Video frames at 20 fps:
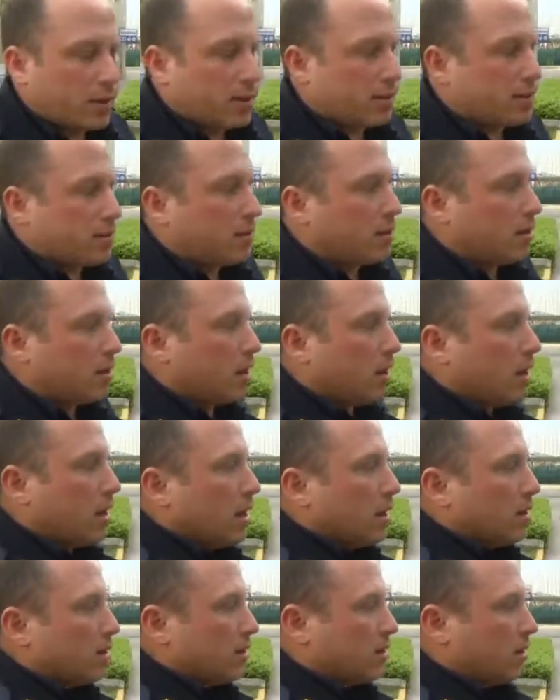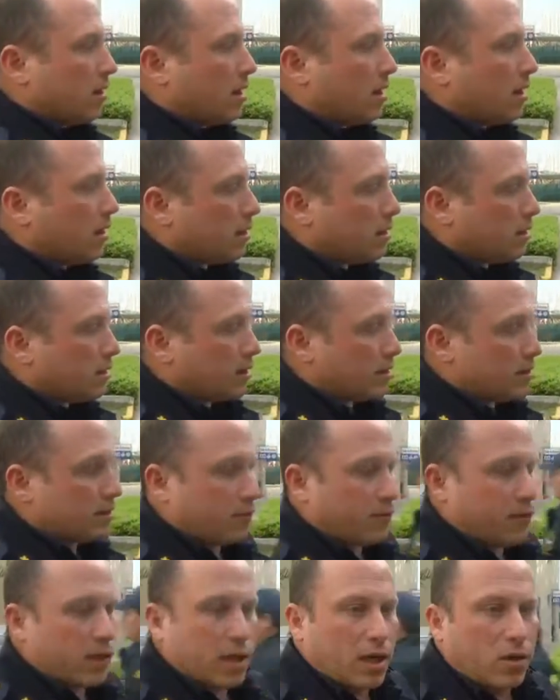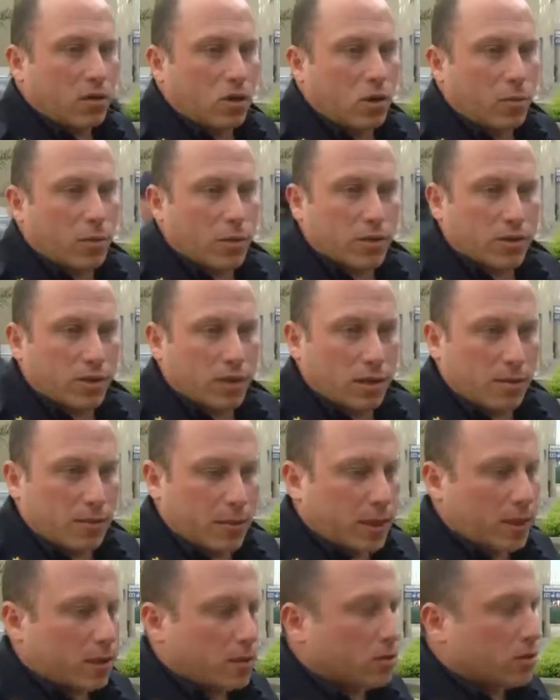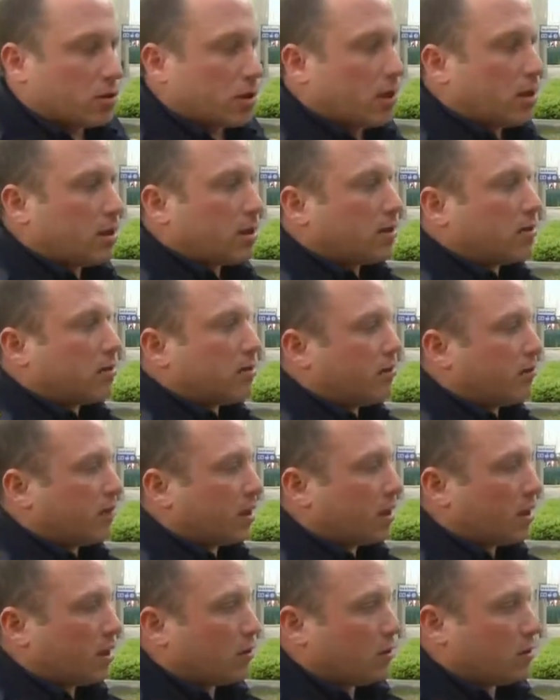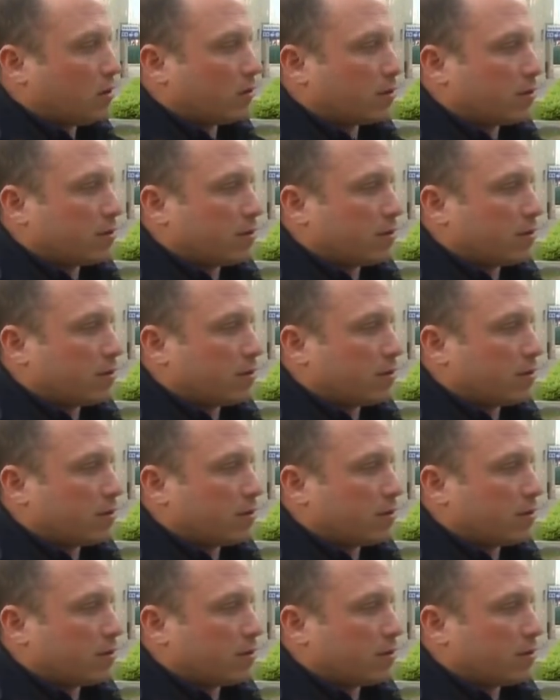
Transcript: The government wants us to go after everyone involved. We are catching drugs every day.